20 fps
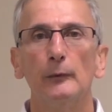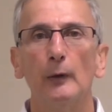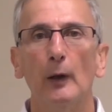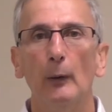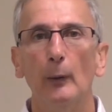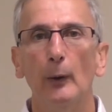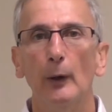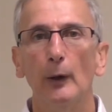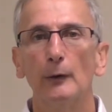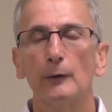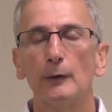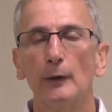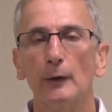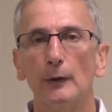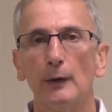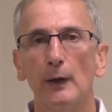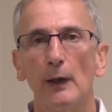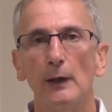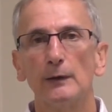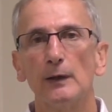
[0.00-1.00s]
I mean,
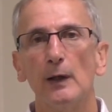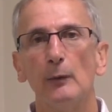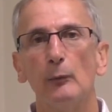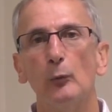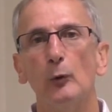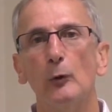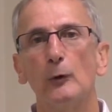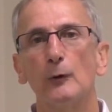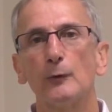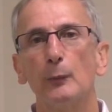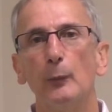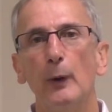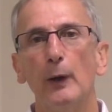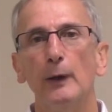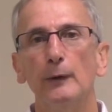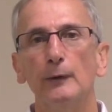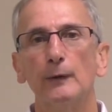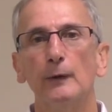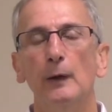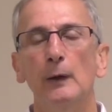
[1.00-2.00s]
it takes up more
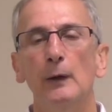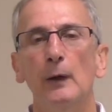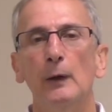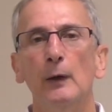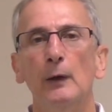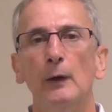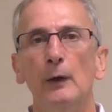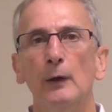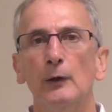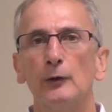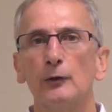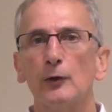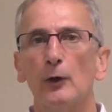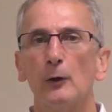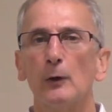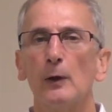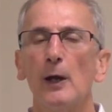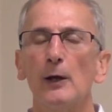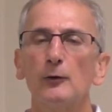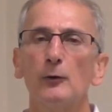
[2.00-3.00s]
space.
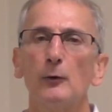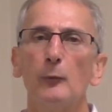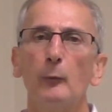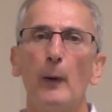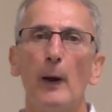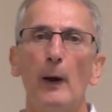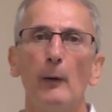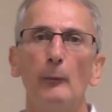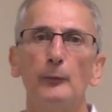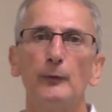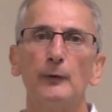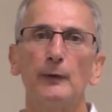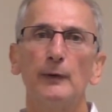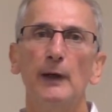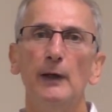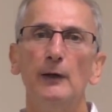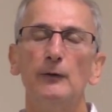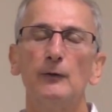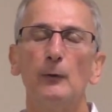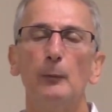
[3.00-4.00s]
So electric pumps,
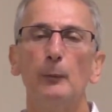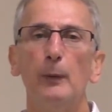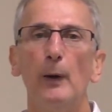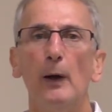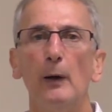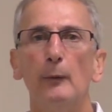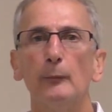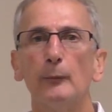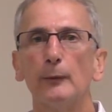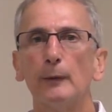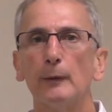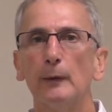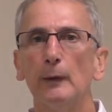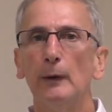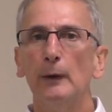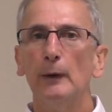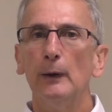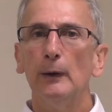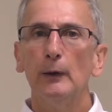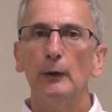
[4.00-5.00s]
diesel pumps,
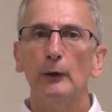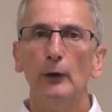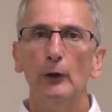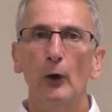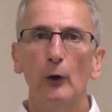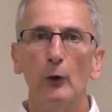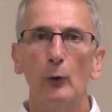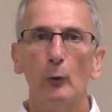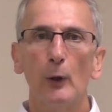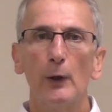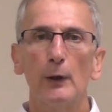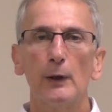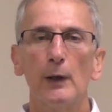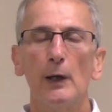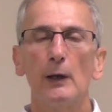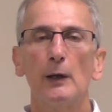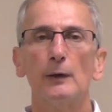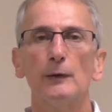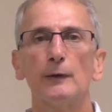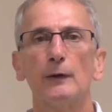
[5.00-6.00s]
you want to
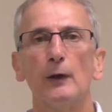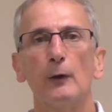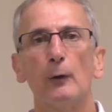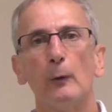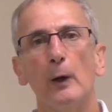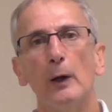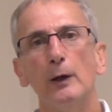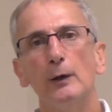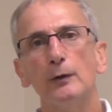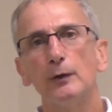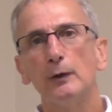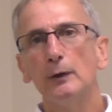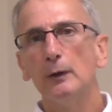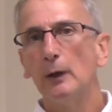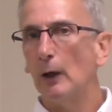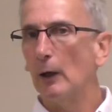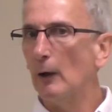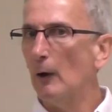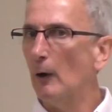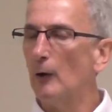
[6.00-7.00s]
take
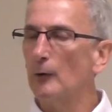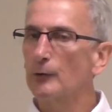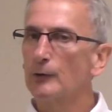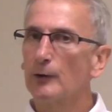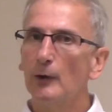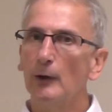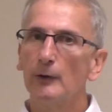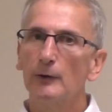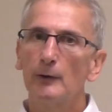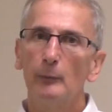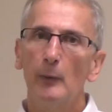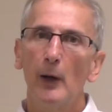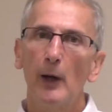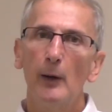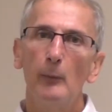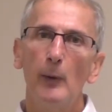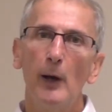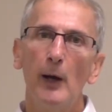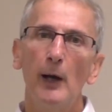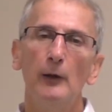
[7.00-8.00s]
consideration. It all starts, in
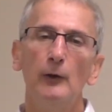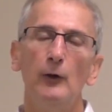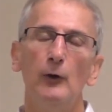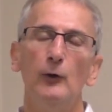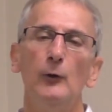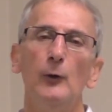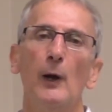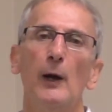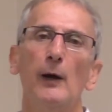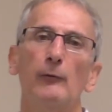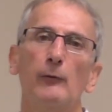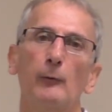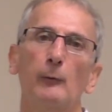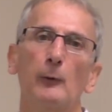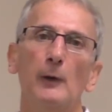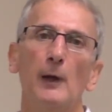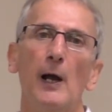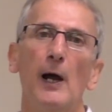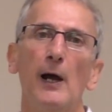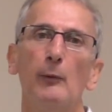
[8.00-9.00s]
my mind, do you have a
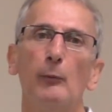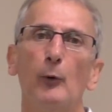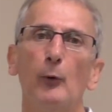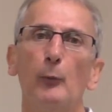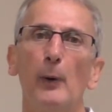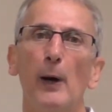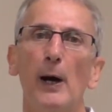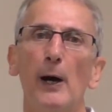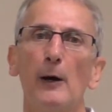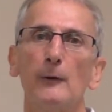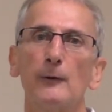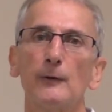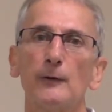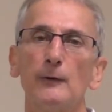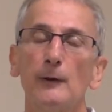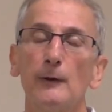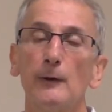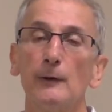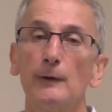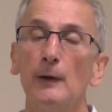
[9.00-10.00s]
reliable power
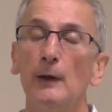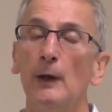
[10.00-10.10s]
source?